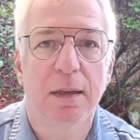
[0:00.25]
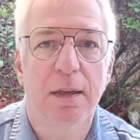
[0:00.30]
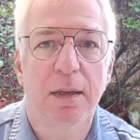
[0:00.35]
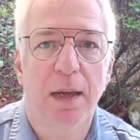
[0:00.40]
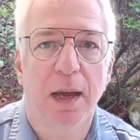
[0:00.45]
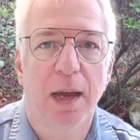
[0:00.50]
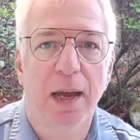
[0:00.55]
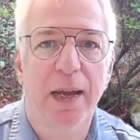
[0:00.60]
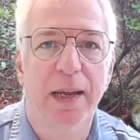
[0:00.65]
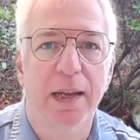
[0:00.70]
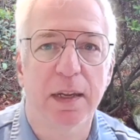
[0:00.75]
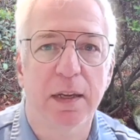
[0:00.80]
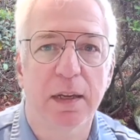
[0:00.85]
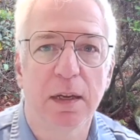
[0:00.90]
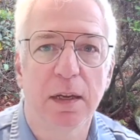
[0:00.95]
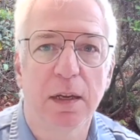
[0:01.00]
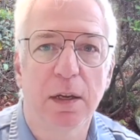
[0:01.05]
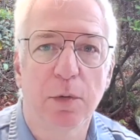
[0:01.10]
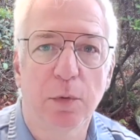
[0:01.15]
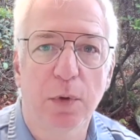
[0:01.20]
Hi,
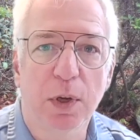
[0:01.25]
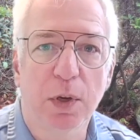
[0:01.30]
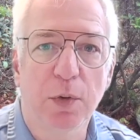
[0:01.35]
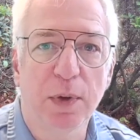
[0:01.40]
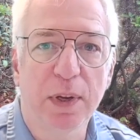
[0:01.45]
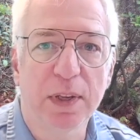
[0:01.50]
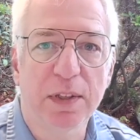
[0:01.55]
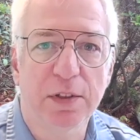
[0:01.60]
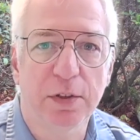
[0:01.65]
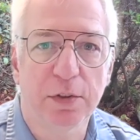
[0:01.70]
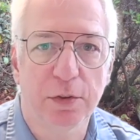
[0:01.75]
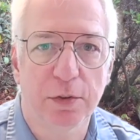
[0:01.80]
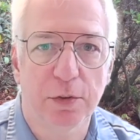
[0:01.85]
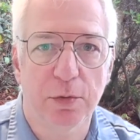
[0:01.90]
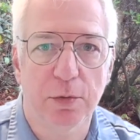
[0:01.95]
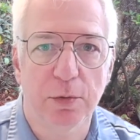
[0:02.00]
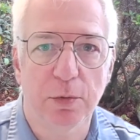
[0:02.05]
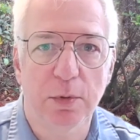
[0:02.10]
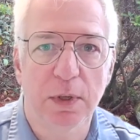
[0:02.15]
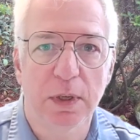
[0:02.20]
we're going to
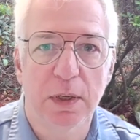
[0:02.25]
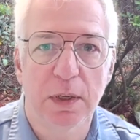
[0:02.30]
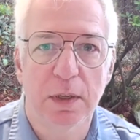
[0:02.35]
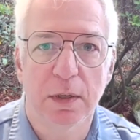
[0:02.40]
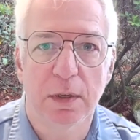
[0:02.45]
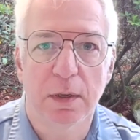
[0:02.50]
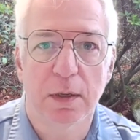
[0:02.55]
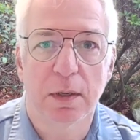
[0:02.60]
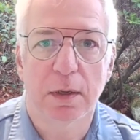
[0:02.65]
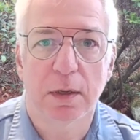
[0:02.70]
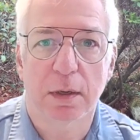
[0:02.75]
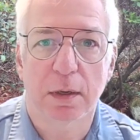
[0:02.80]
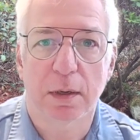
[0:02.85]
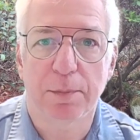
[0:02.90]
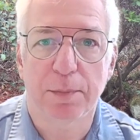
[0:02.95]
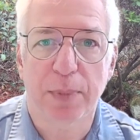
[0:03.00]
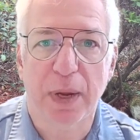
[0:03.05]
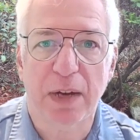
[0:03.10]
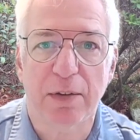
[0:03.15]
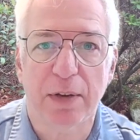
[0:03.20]
do
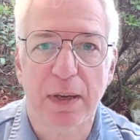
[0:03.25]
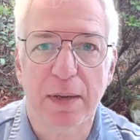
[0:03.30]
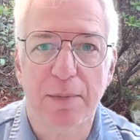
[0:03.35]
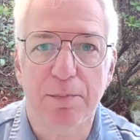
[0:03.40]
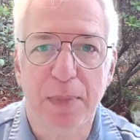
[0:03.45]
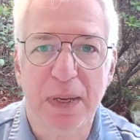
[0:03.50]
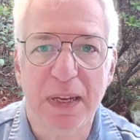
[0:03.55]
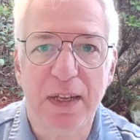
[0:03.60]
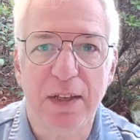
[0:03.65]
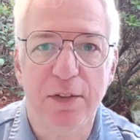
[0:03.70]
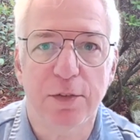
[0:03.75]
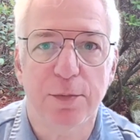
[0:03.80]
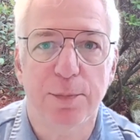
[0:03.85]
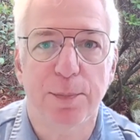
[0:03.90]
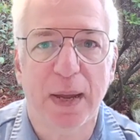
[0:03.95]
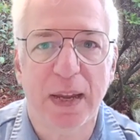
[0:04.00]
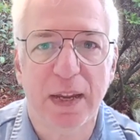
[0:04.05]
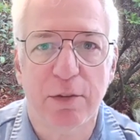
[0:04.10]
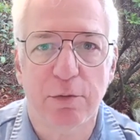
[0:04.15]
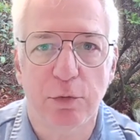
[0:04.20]
comparing means
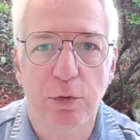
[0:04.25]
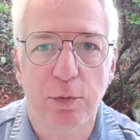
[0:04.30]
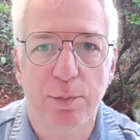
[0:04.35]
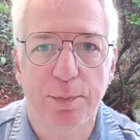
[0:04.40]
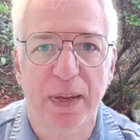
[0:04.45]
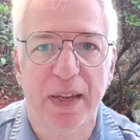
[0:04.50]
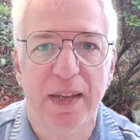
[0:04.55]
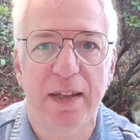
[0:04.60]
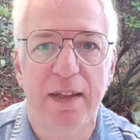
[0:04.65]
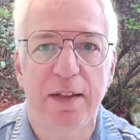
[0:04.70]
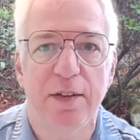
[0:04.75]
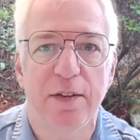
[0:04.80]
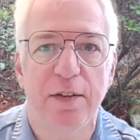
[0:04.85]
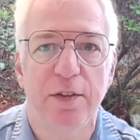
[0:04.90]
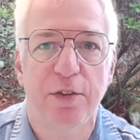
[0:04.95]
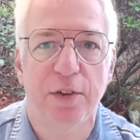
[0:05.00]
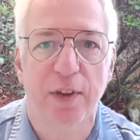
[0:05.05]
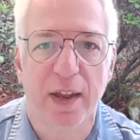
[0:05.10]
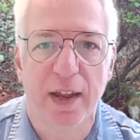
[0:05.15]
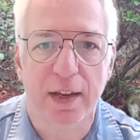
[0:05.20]
by group in
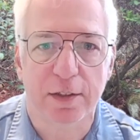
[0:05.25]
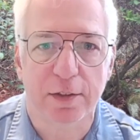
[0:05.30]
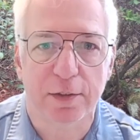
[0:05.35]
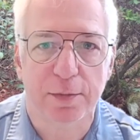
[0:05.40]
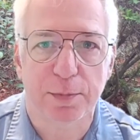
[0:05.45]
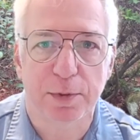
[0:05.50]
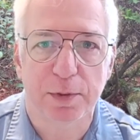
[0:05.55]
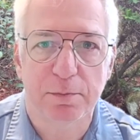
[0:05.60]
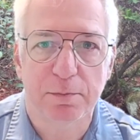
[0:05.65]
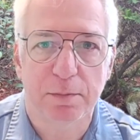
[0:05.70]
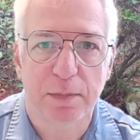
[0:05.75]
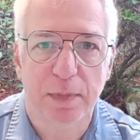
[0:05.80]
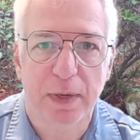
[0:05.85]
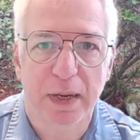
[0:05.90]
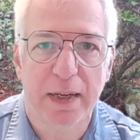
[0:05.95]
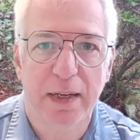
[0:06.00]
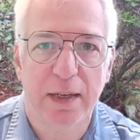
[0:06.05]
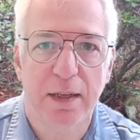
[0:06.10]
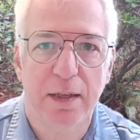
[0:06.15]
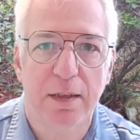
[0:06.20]
JASP.
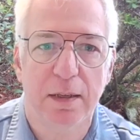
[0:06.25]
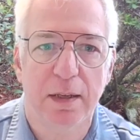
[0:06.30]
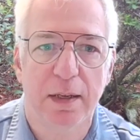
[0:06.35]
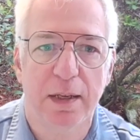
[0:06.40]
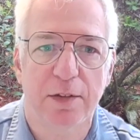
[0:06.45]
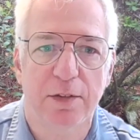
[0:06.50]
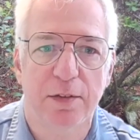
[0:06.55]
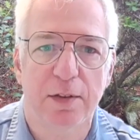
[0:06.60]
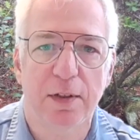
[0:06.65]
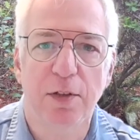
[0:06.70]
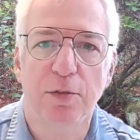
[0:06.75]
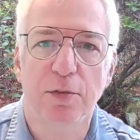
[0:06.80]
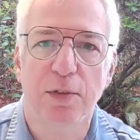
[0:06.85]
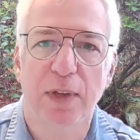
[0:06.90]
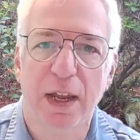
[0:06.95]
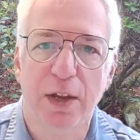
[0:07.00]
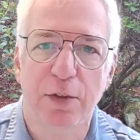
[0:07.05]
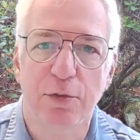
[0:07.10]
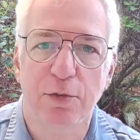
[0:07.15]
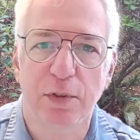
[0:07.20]
And it's a little
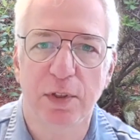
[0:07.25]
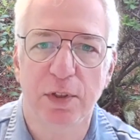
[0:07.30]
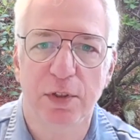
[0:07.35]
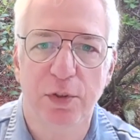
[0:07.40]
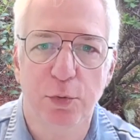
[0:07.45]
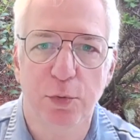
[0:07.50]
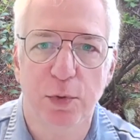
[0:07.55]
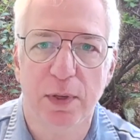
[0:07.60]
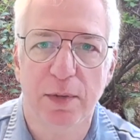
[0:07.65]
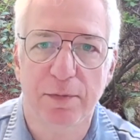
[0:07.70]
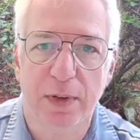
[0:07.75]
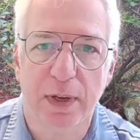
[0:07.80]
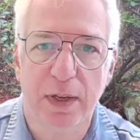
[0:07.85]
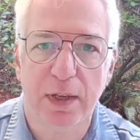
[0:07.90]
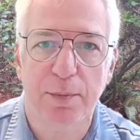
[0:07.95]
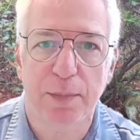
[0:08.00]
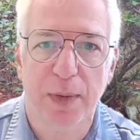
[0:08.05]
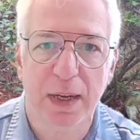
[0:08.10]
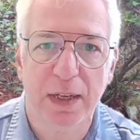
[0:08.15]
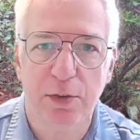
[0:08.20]
counterintuitive how you
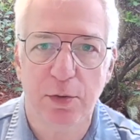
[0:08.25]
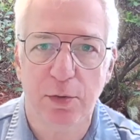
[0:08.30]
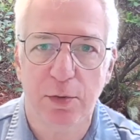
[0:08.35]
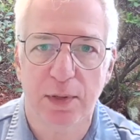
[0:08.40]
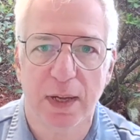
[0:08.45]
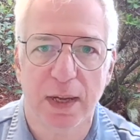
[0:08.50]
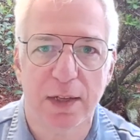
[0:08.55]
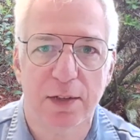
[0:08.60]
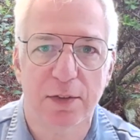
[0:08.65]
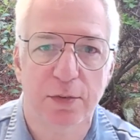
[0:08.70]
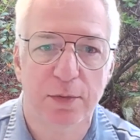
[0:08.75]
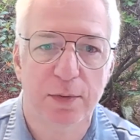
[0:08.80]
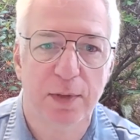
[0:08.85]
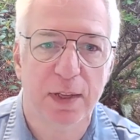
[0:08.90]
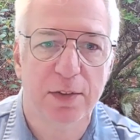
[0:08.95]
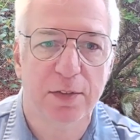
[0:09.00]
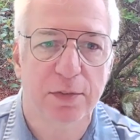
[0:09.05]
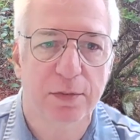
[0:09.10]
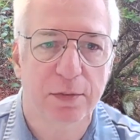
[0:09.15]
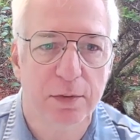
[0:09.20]
might do that. So
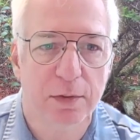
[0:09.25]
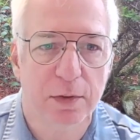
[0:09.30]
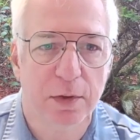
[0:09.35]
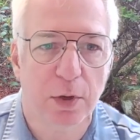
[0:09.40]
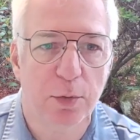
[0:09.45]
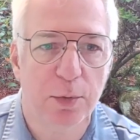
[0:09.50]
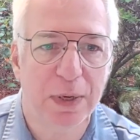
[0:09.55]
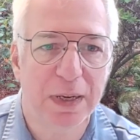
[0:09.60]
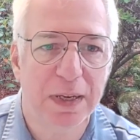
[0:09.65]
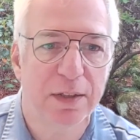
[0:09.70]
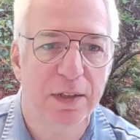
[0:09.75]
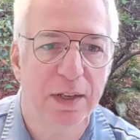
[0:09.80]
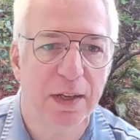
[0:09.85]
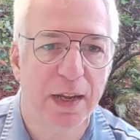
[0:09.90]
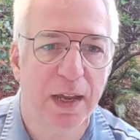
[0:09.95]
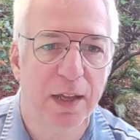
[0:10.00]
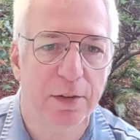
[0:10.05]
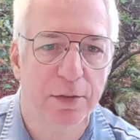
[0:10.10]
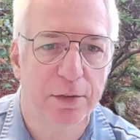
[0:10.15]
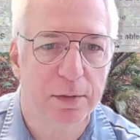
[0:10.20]
let's go in
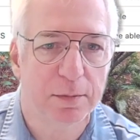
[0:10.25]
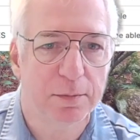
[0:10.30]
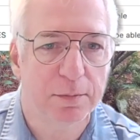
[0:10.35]
together.